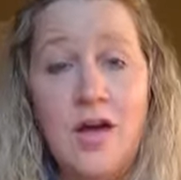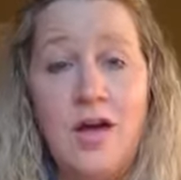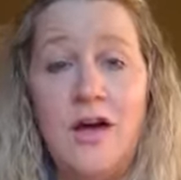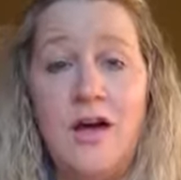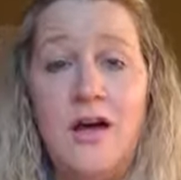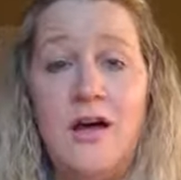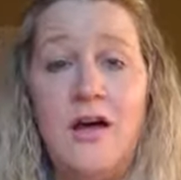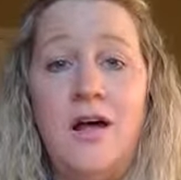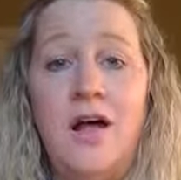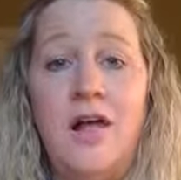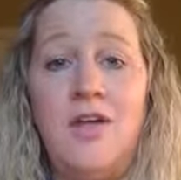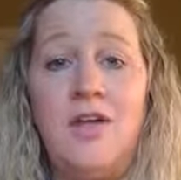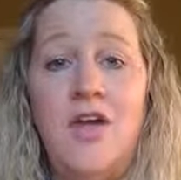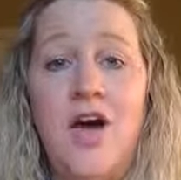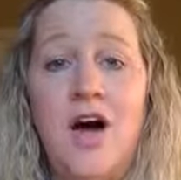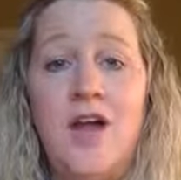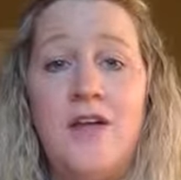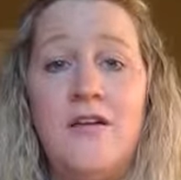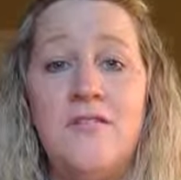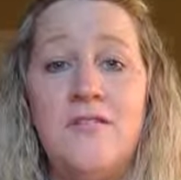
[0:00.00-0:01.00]
a
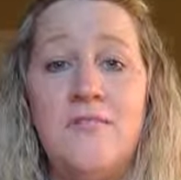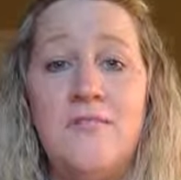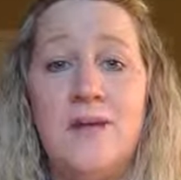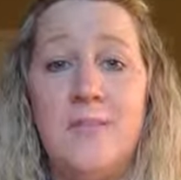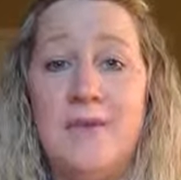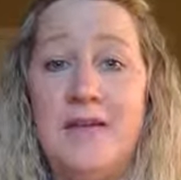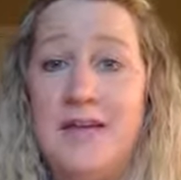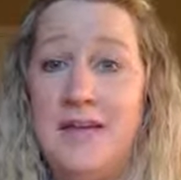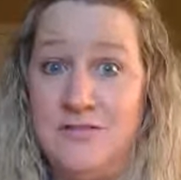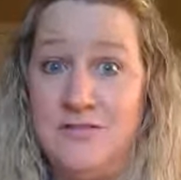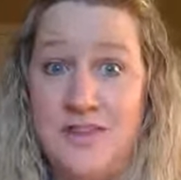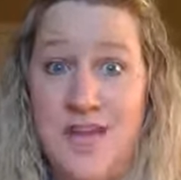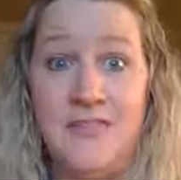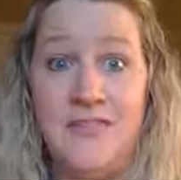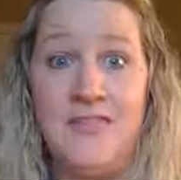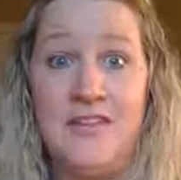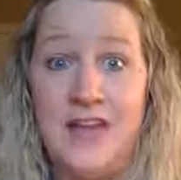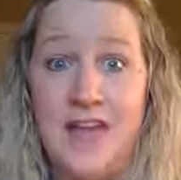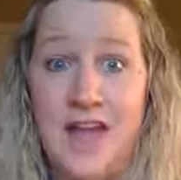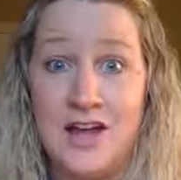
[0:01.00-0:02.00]
lot of maybe
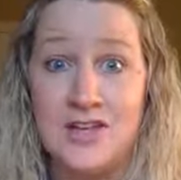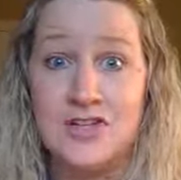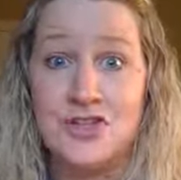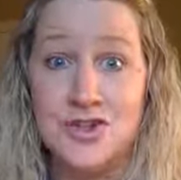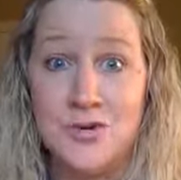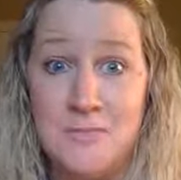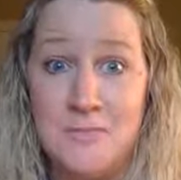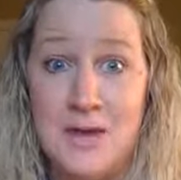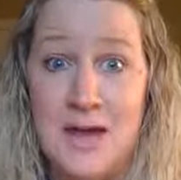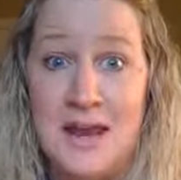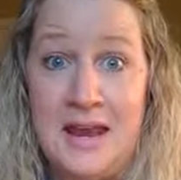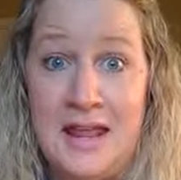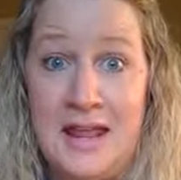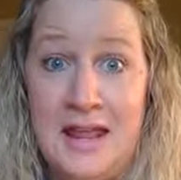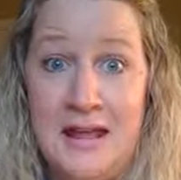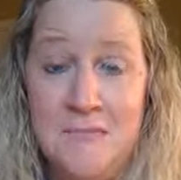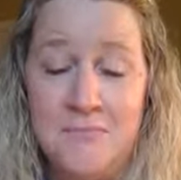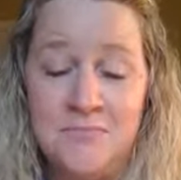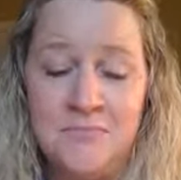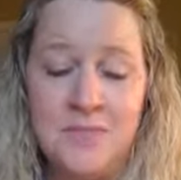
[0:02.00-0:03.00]
definitely extra
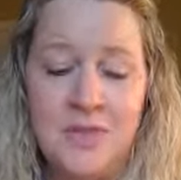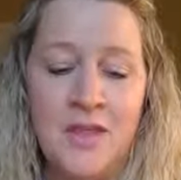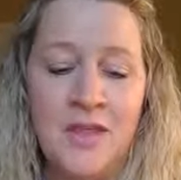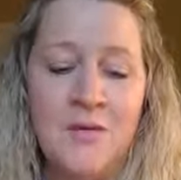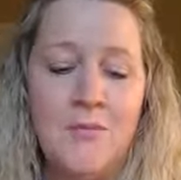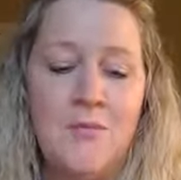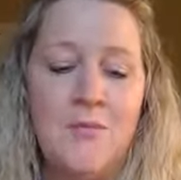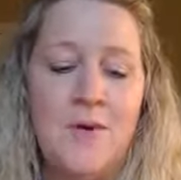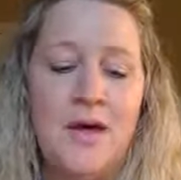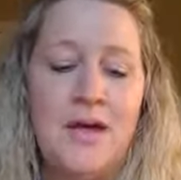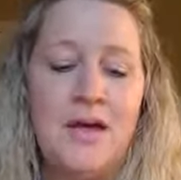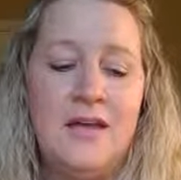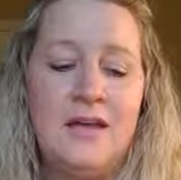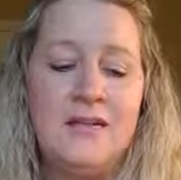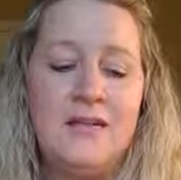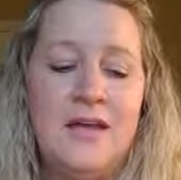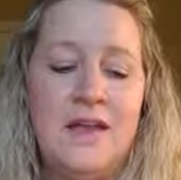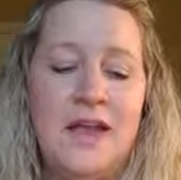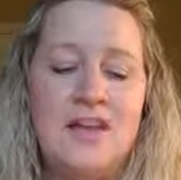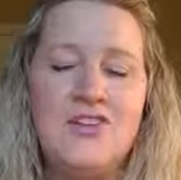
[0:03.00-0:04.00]
money,
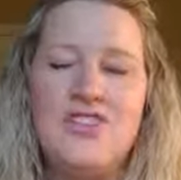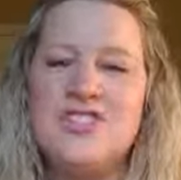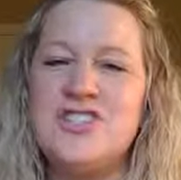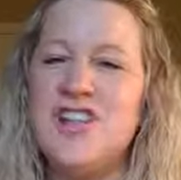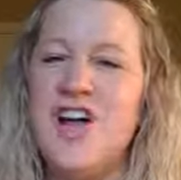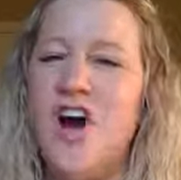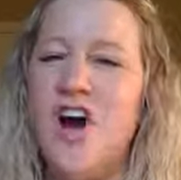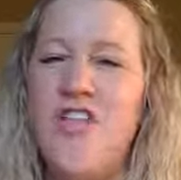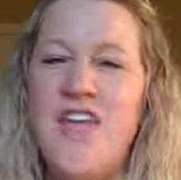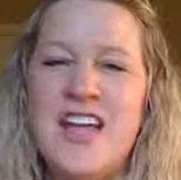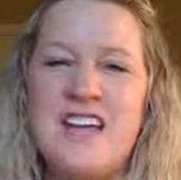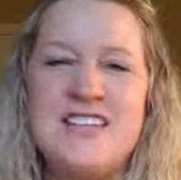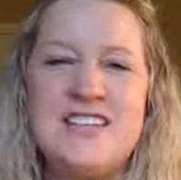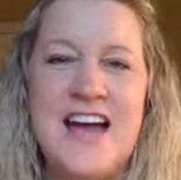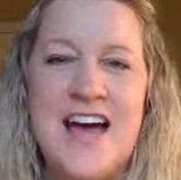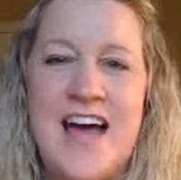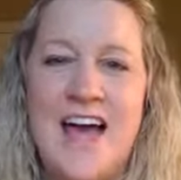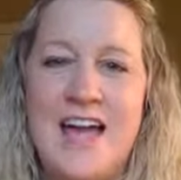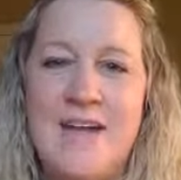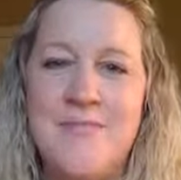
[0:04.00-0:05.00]
but in just all that
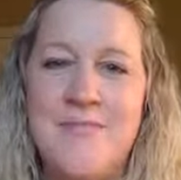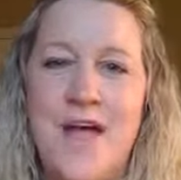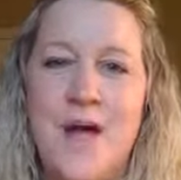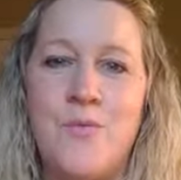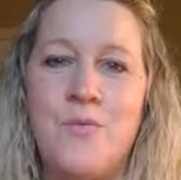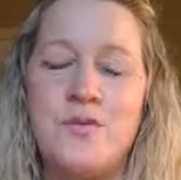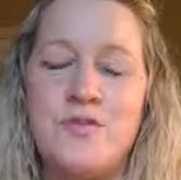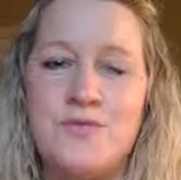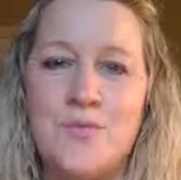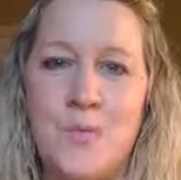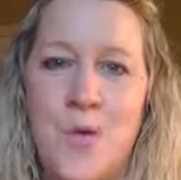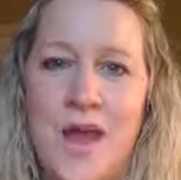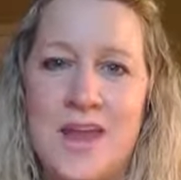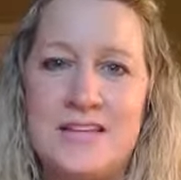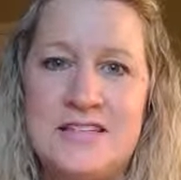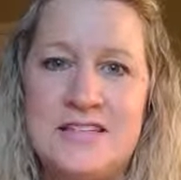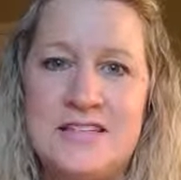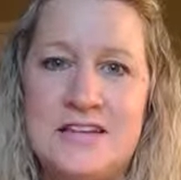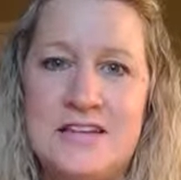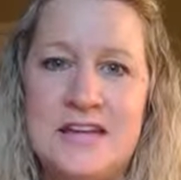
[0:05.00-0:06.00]
time that was
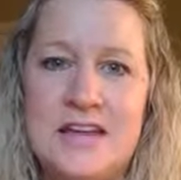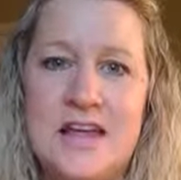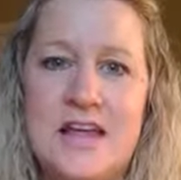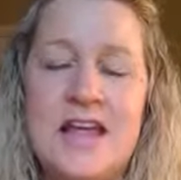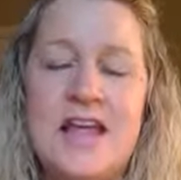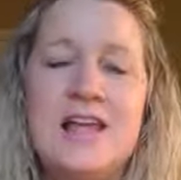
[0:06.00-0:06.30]
wasted.